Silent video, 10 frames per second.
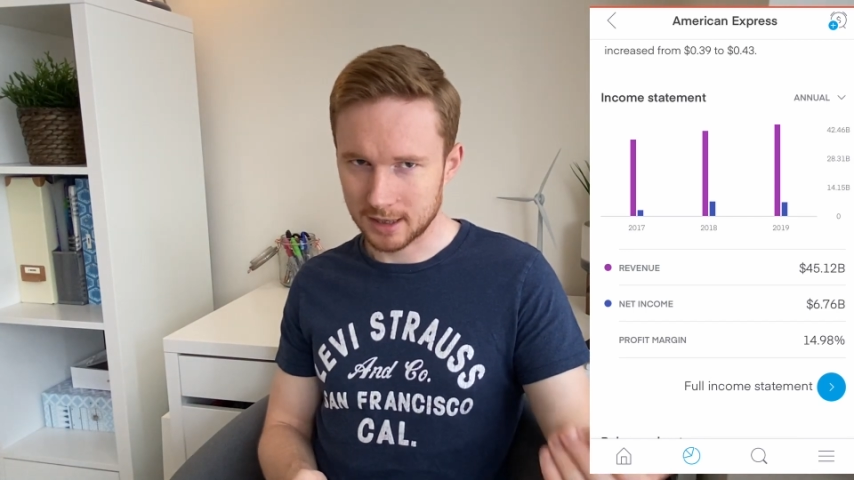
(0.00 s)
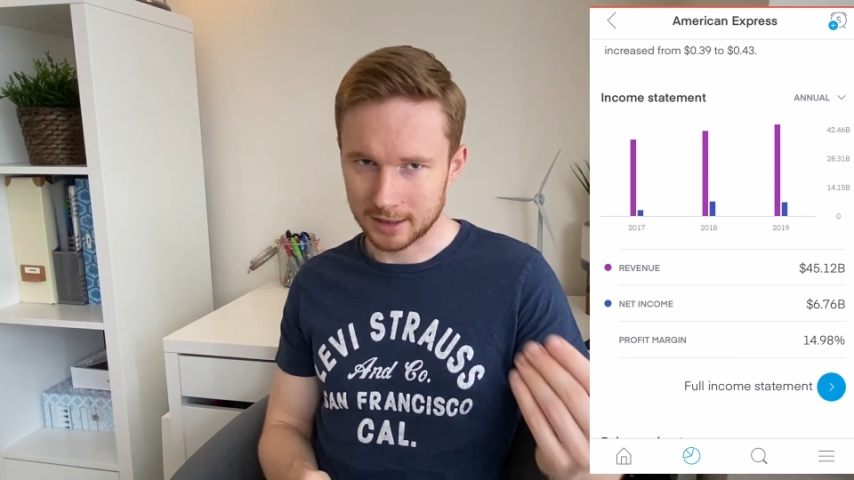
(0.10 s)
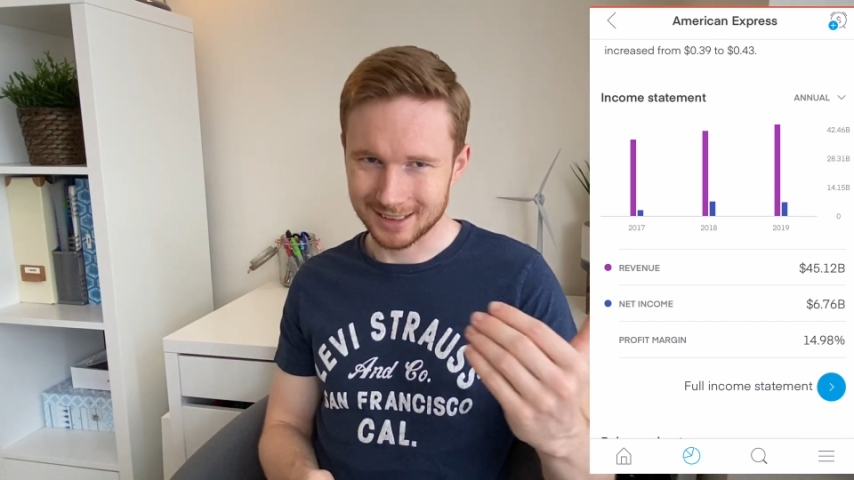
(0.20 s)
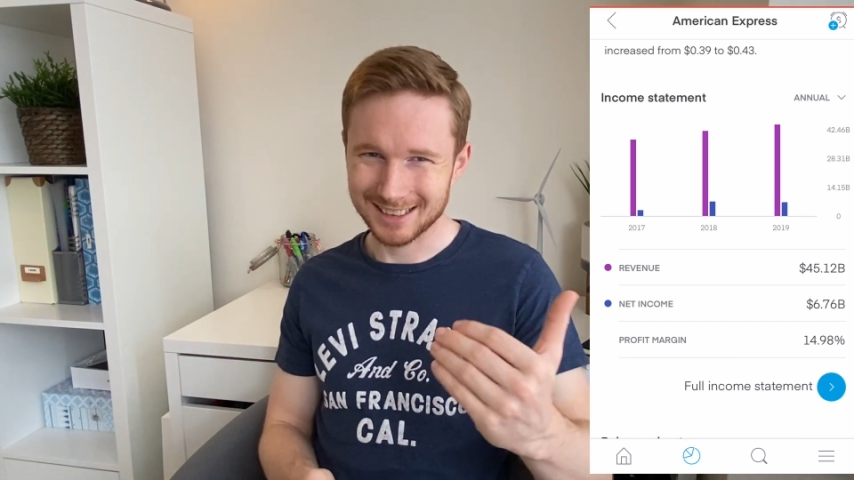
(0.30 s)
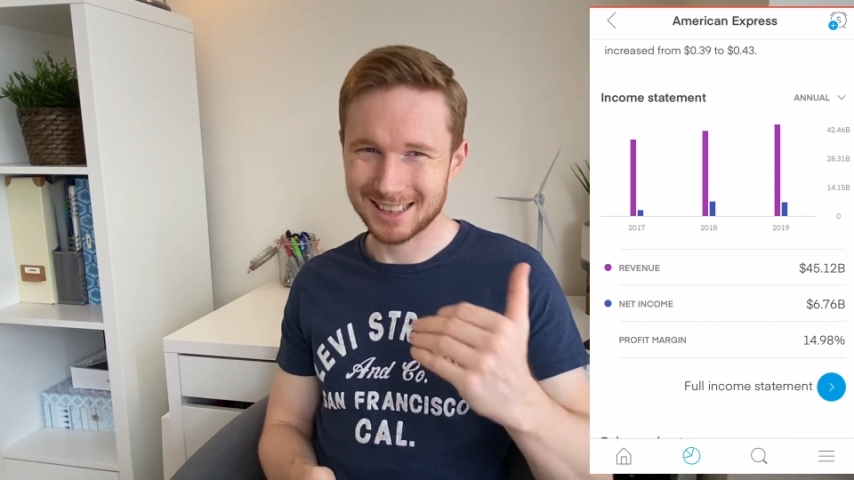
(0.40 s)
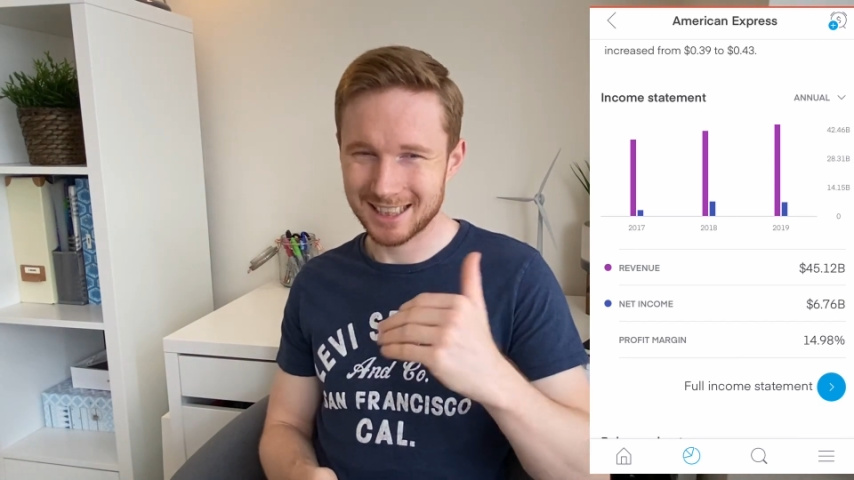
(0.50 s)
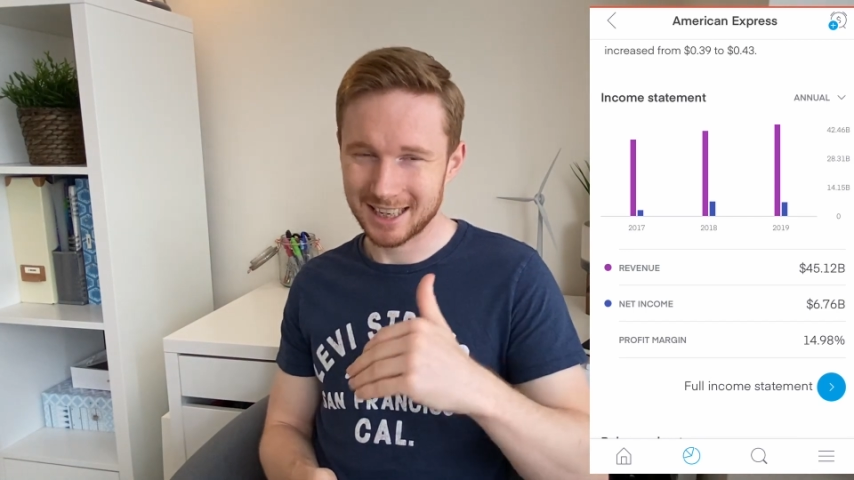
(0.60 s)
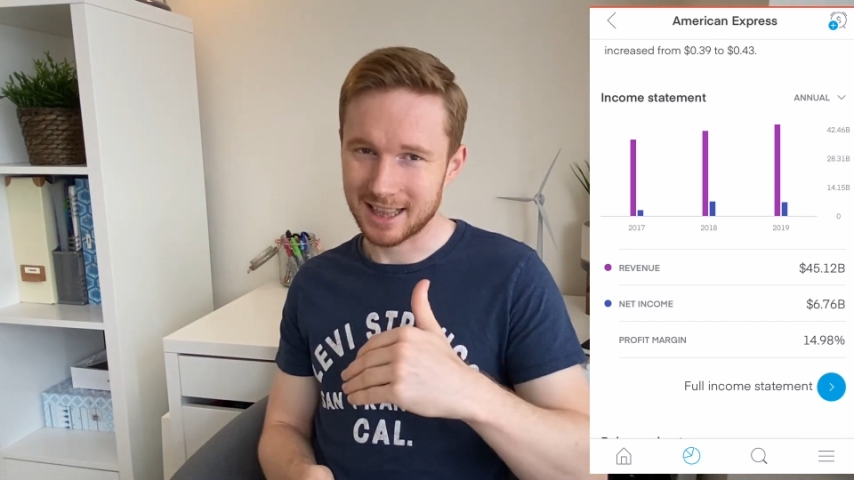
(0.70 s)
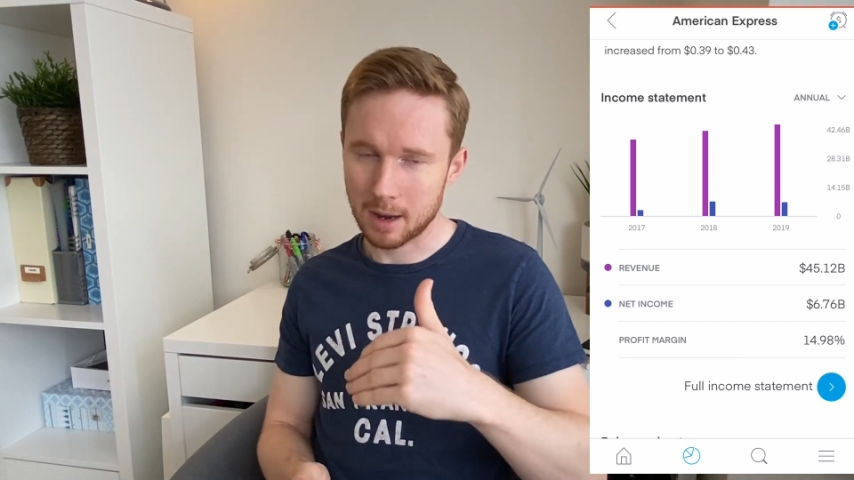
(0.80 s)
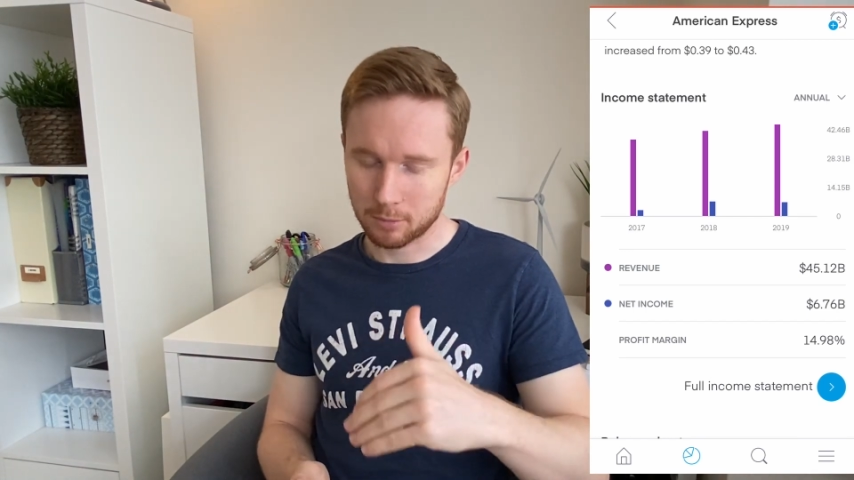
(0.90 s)
I can see
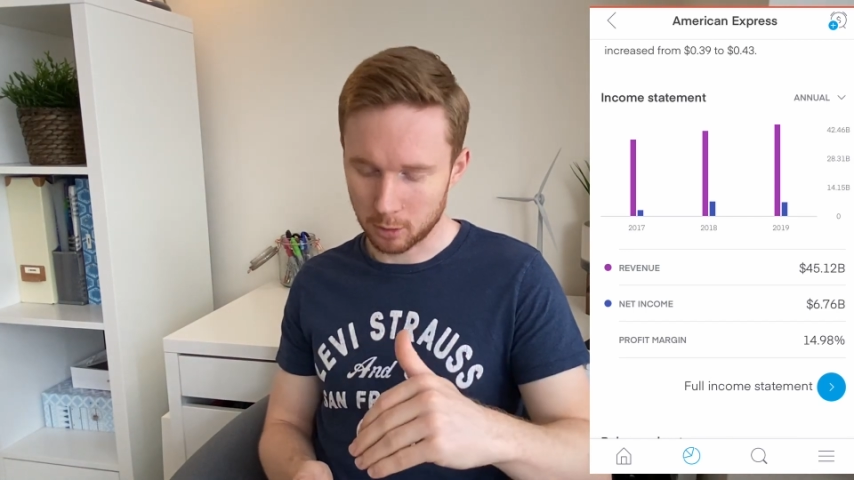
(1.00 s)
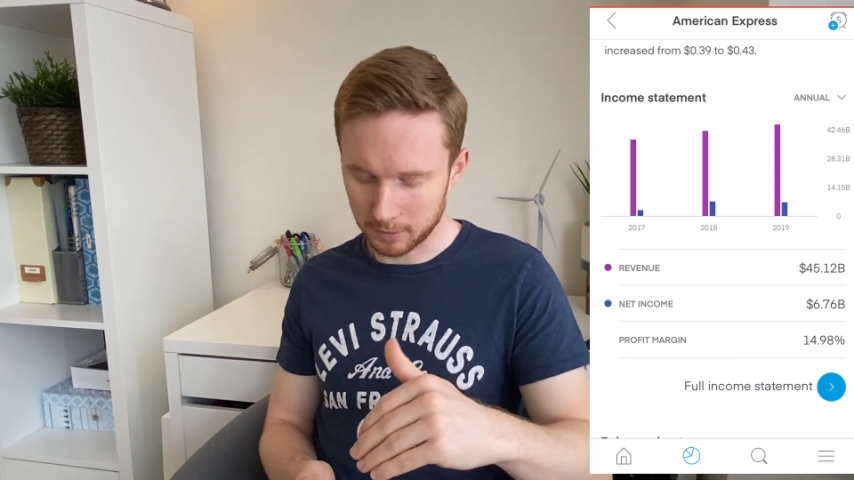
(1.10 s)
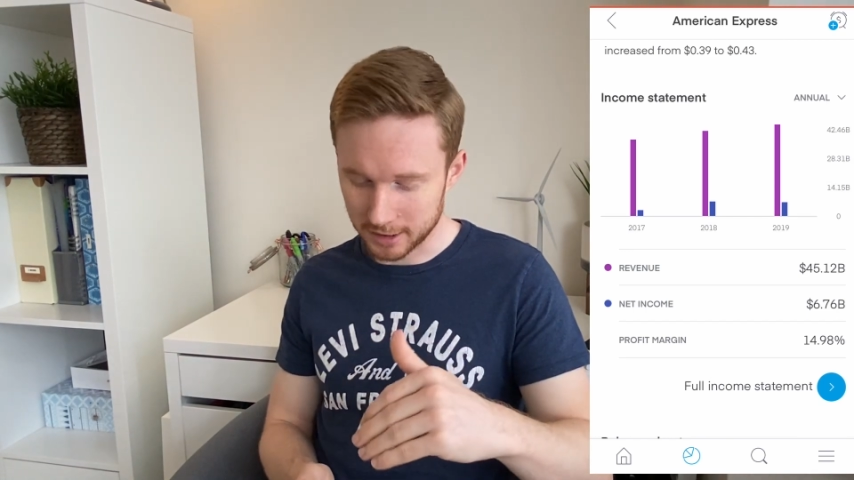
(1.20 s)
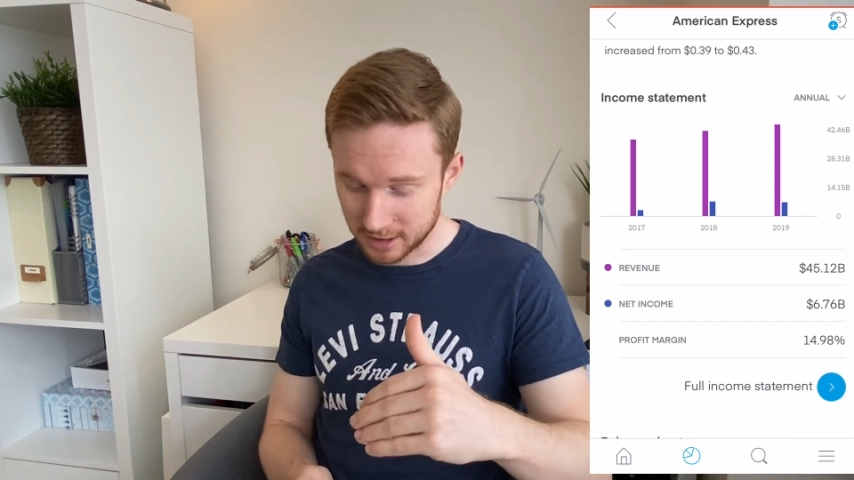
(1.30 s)
that probably